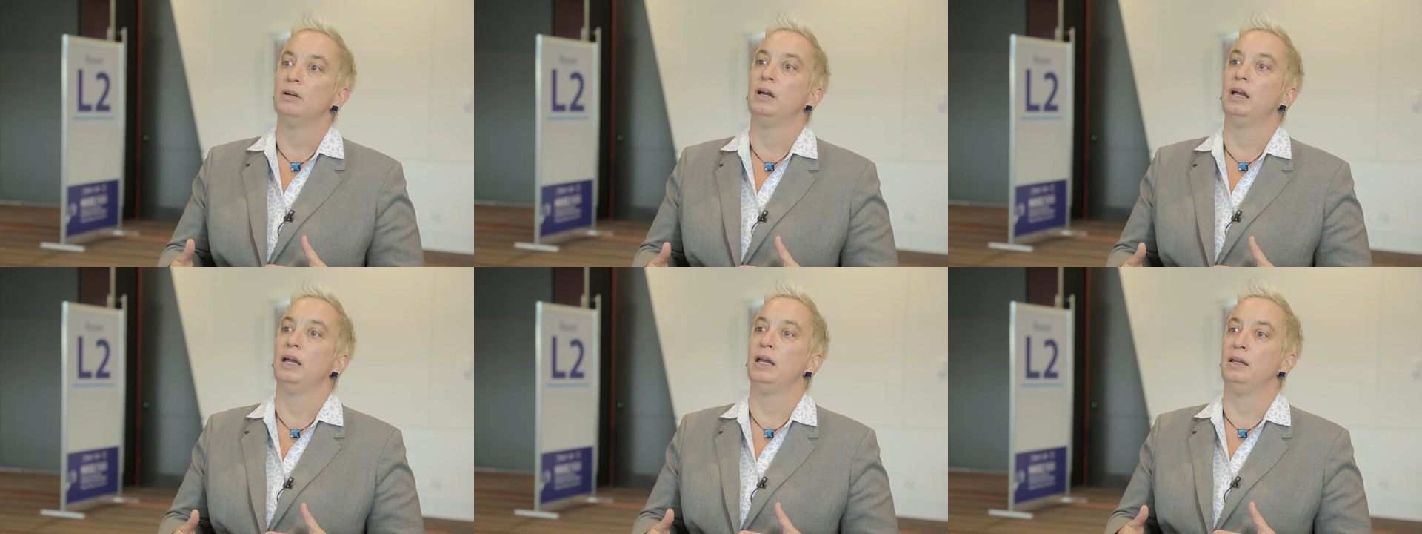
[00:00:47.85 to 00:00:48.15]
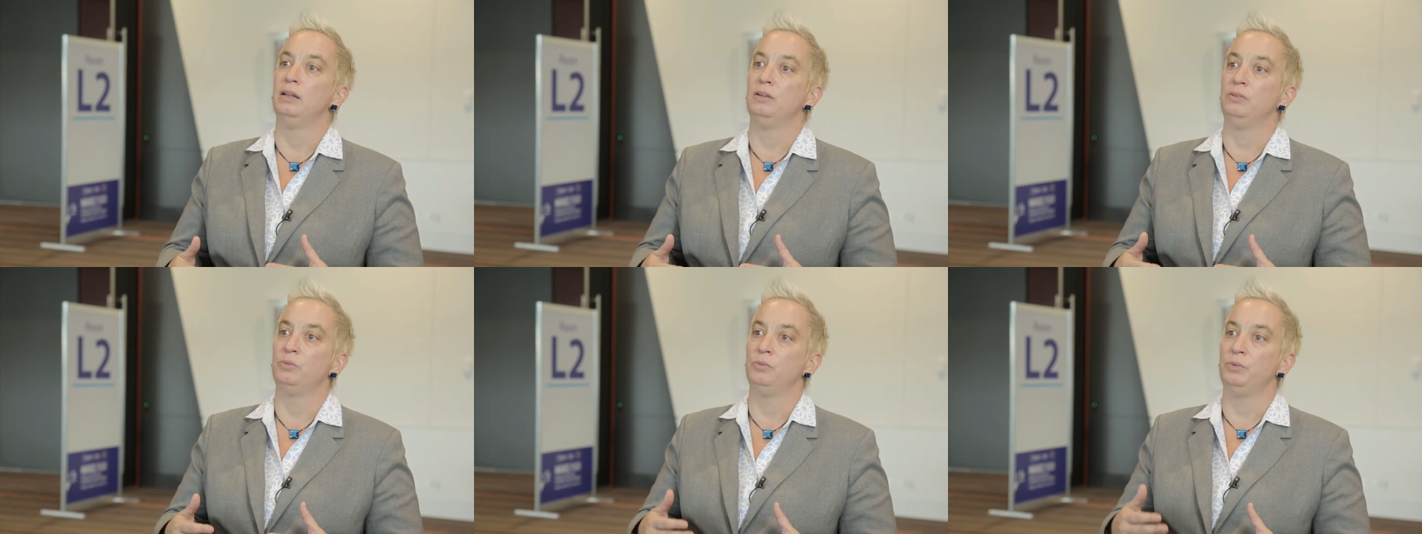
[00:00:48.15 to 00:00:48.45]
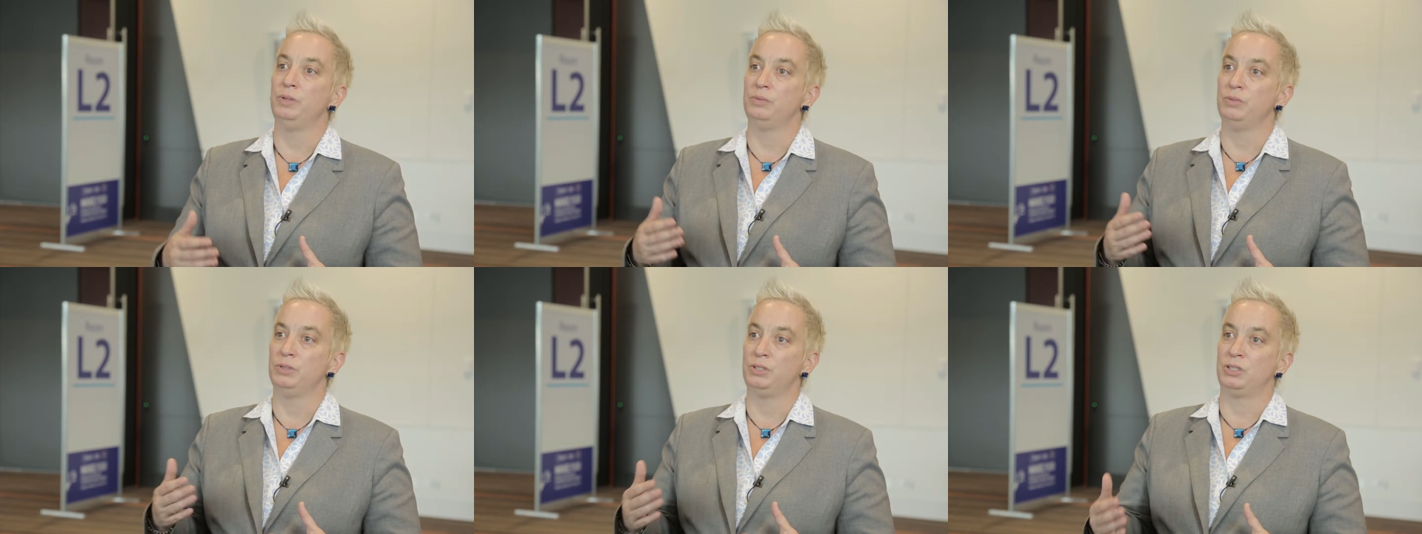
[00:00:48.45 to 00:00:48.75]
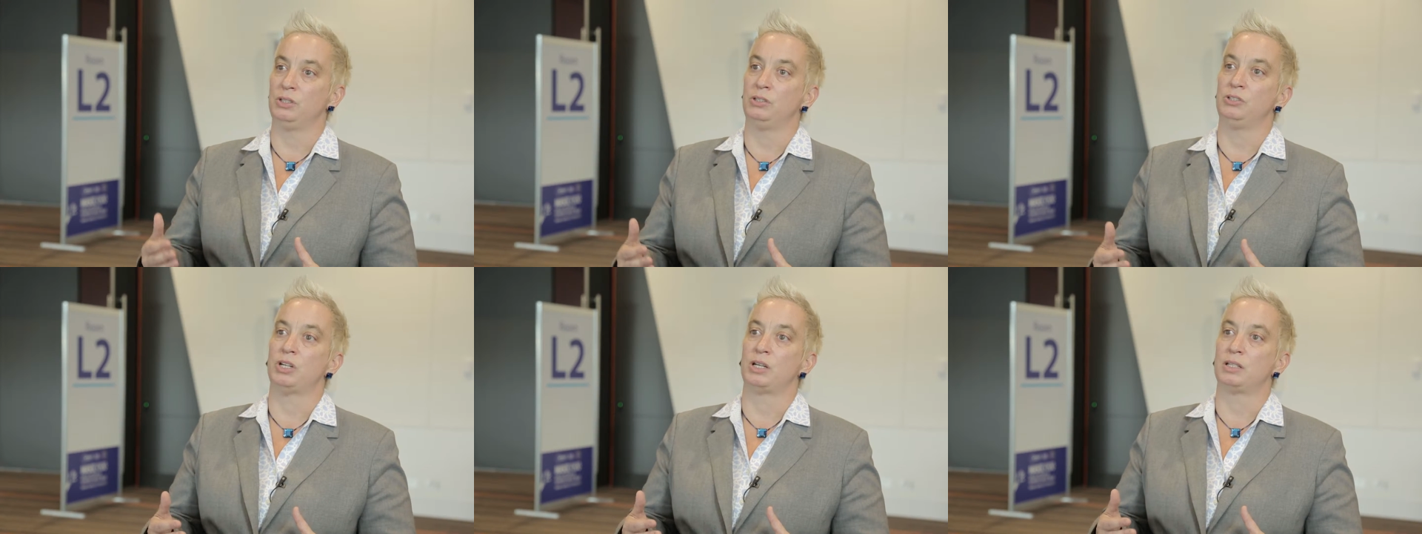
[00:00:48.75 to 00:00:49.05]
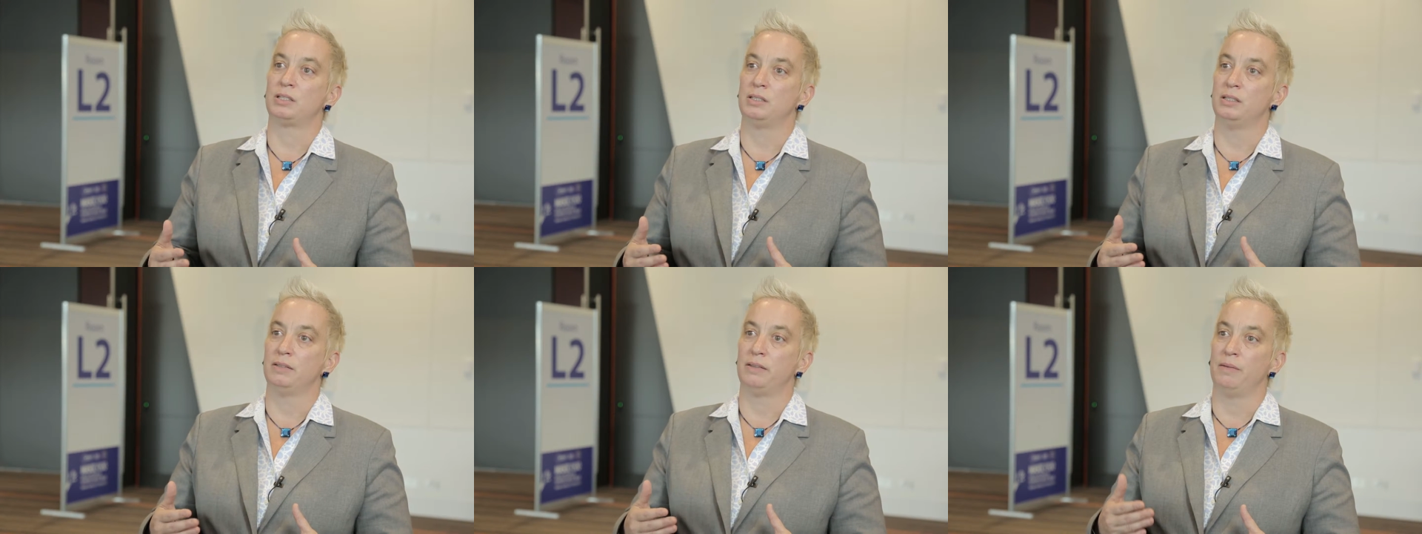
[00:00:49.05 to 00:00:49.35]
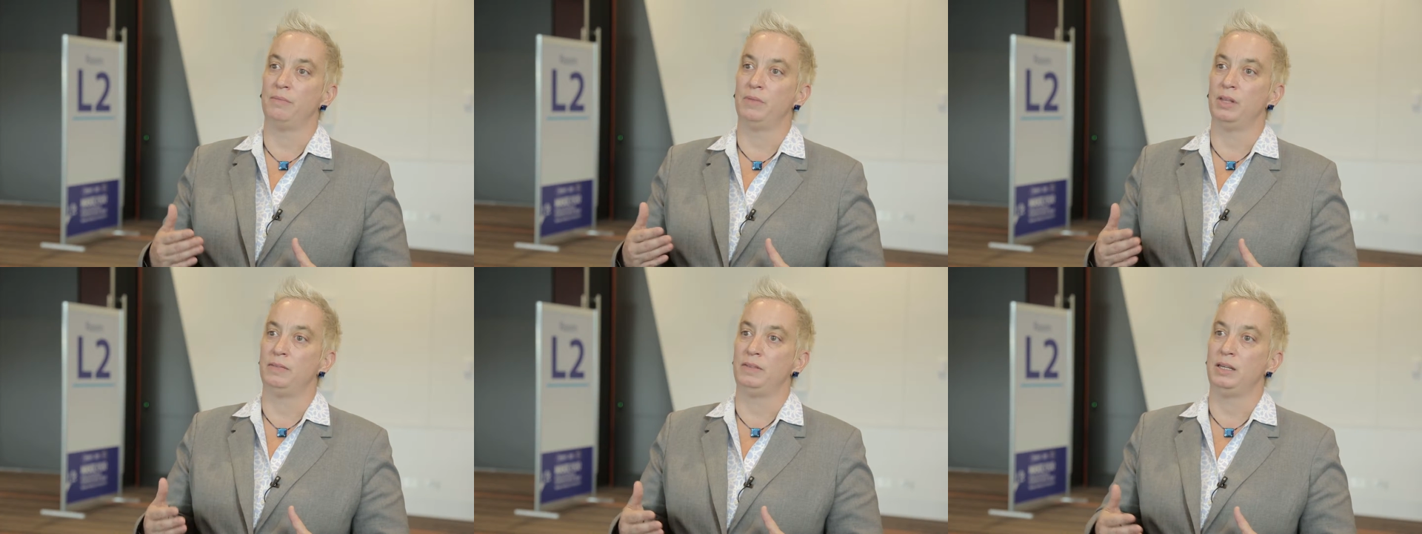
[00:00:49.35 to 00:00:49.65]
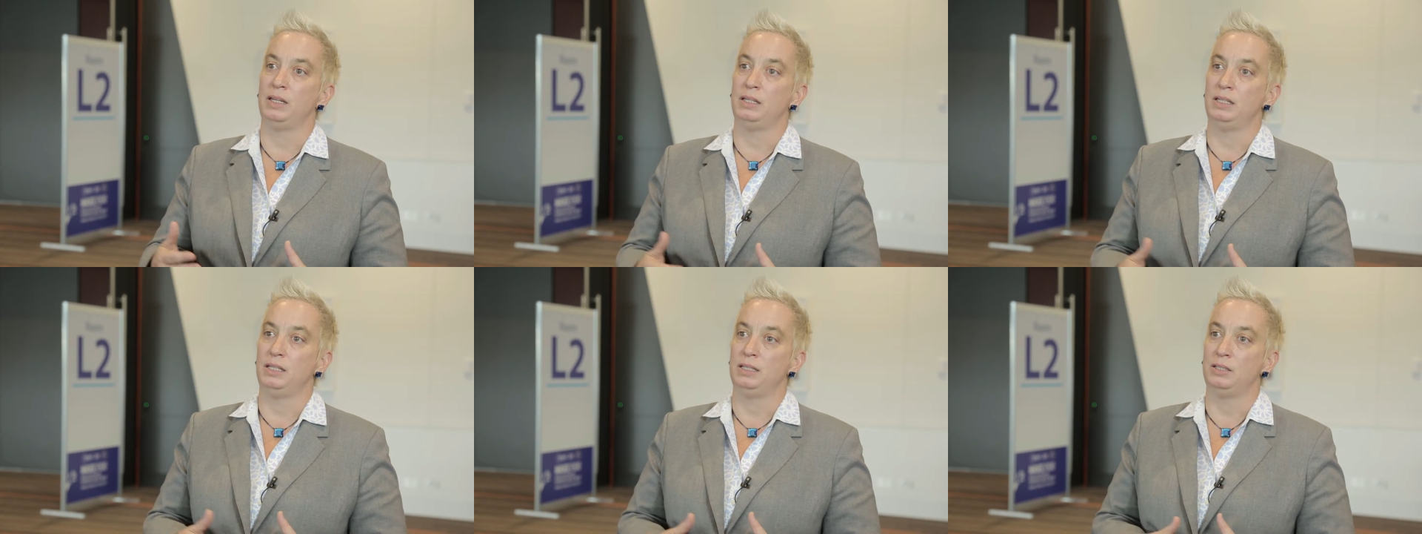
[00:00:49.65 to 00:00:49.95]
and we would suggest to them that
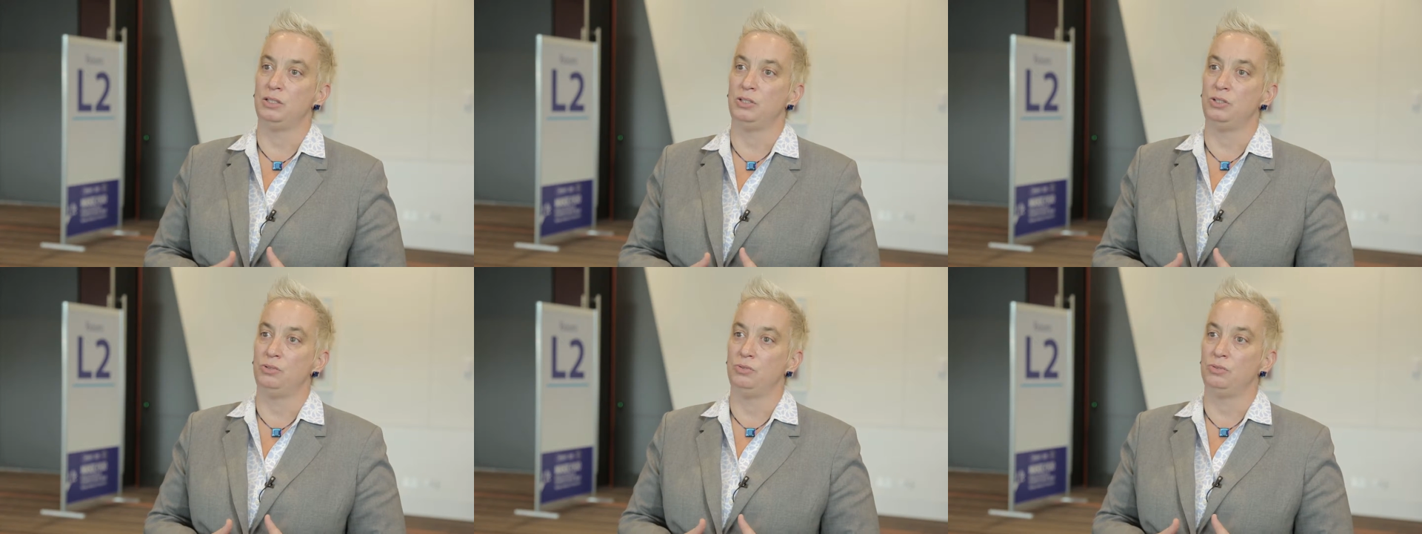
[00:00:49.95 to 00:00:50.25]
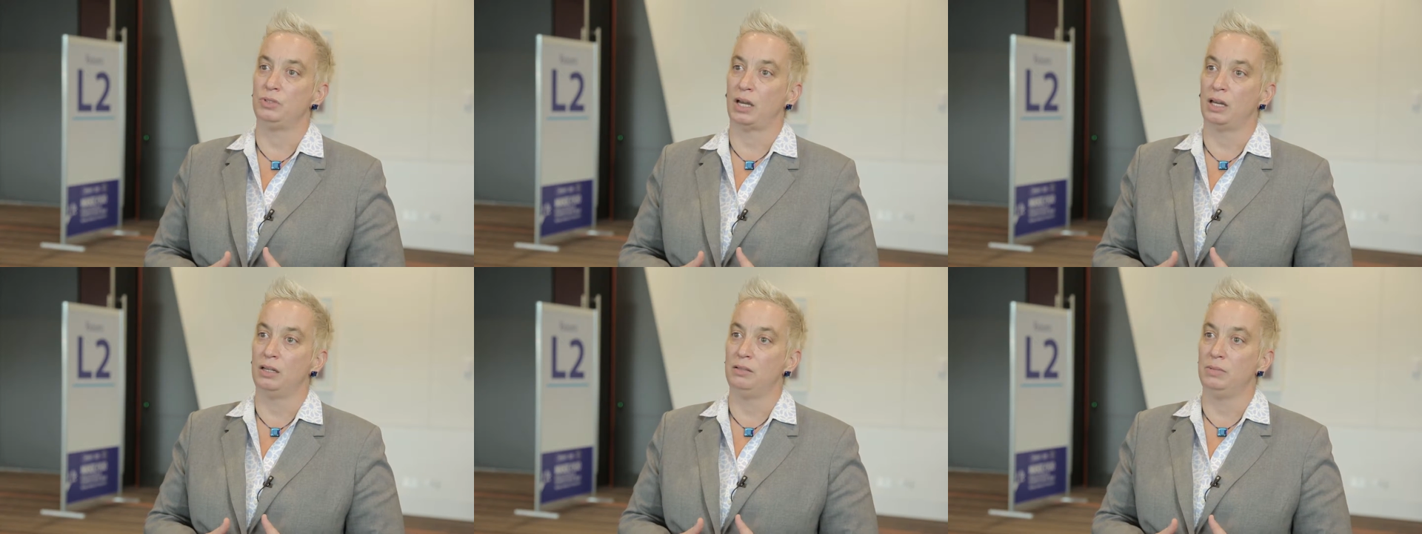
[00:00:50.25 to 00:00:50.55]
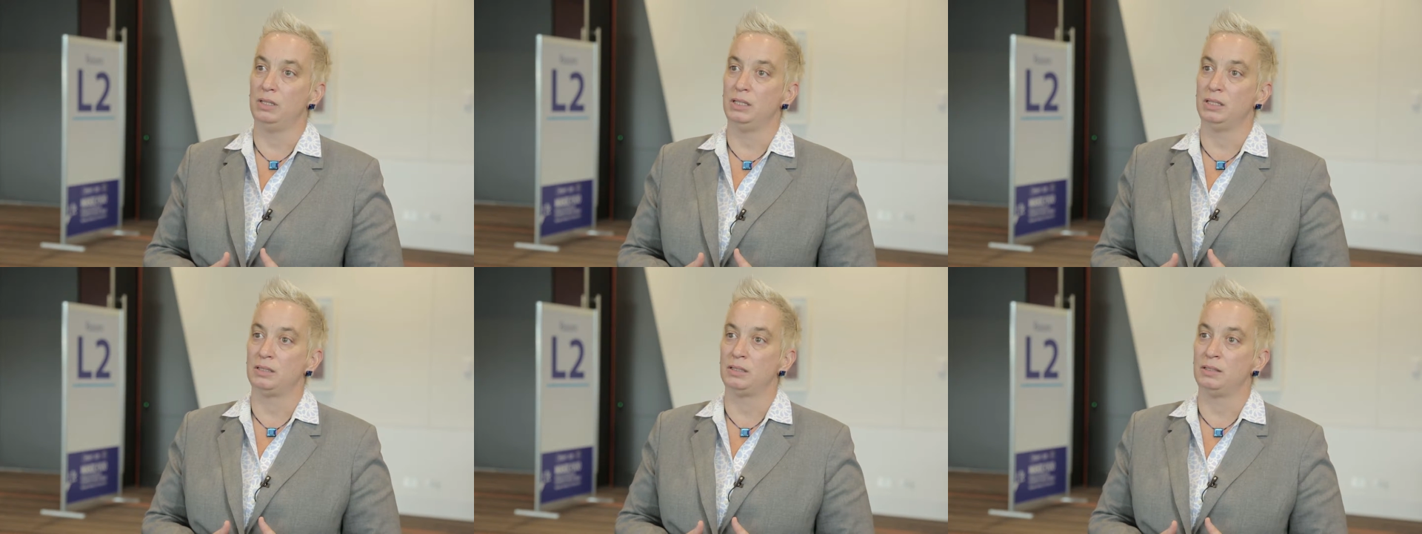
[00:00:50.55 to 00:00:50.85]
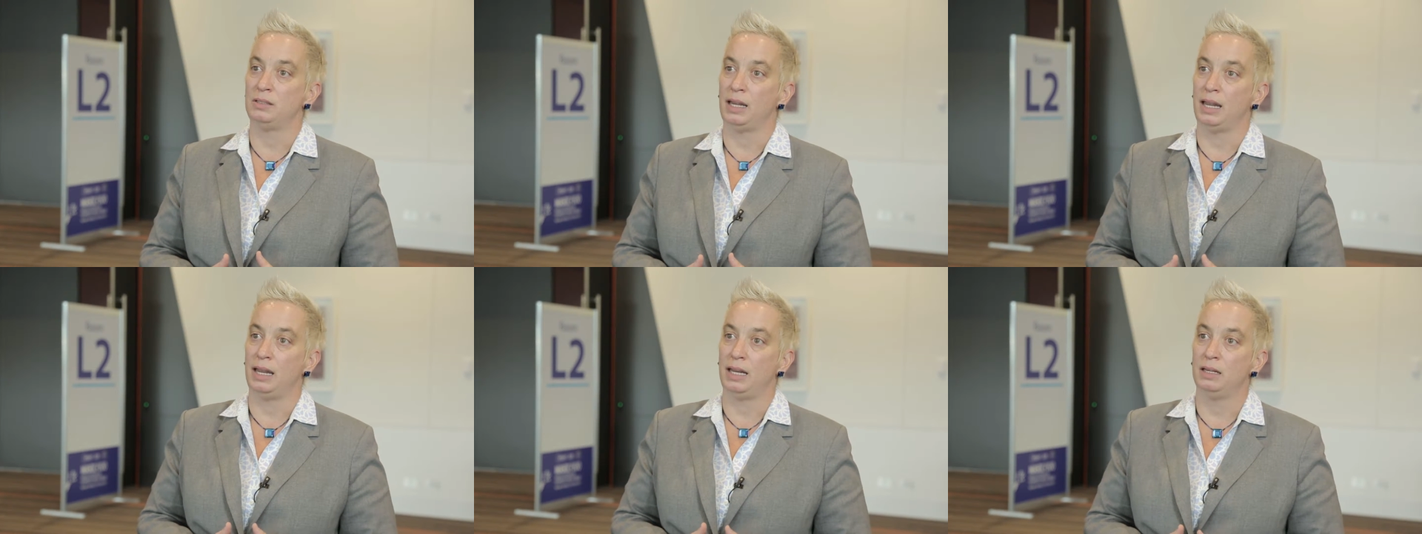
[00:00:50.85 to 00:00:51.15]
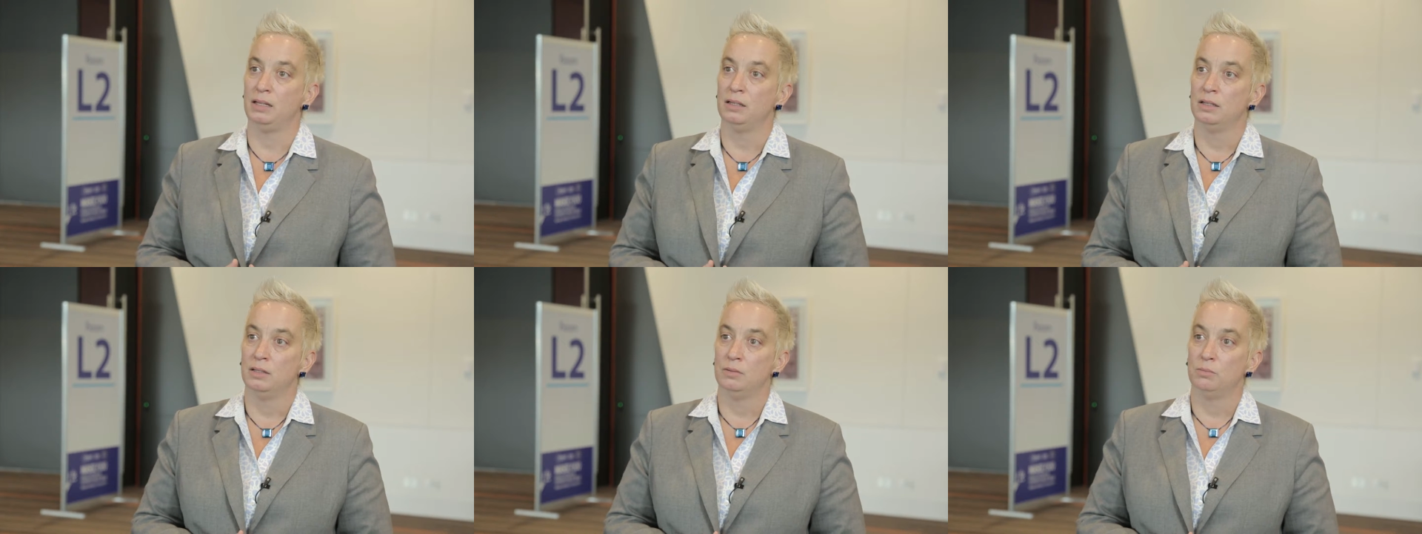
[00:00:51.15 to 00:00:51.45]
they need to do 10 minutes a day